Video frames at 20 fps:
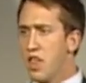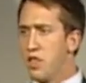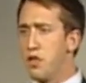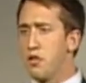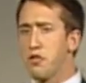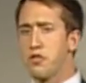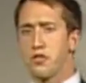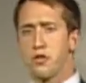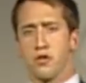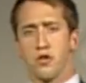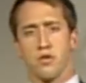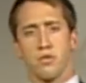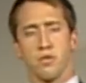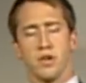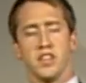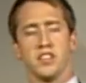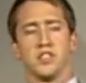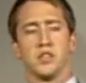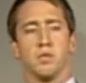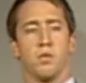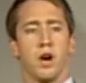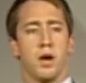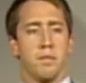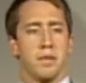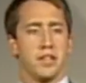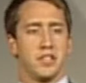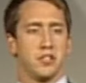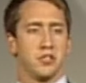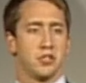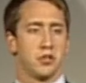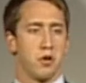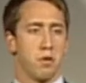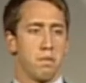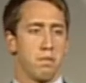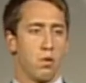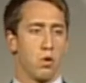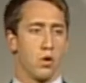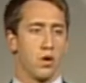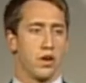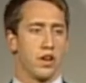The third reason why mentors are
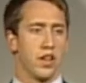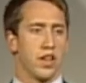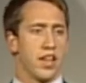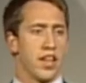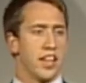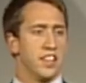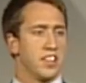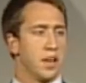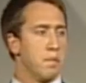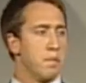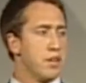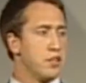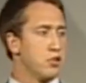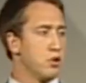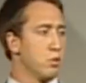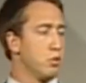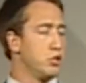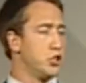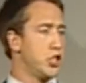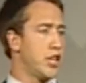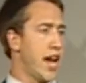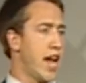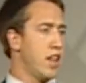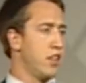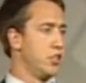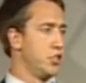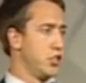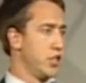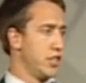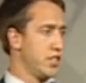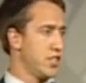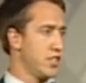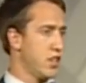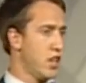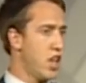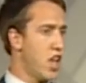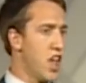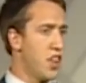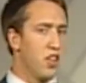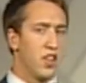important is a mentor will challenge us.
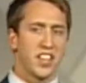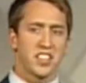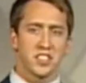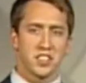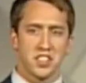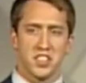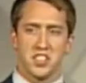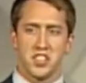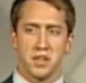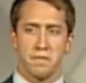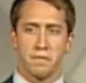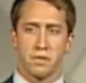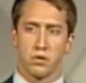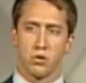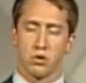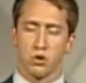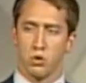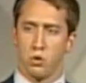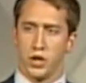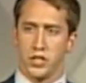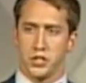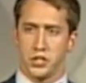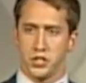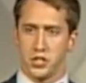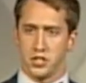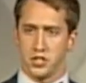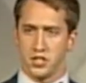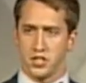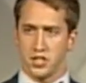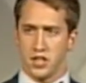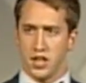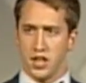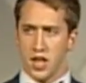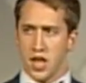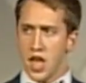They'll ask the difficult questions.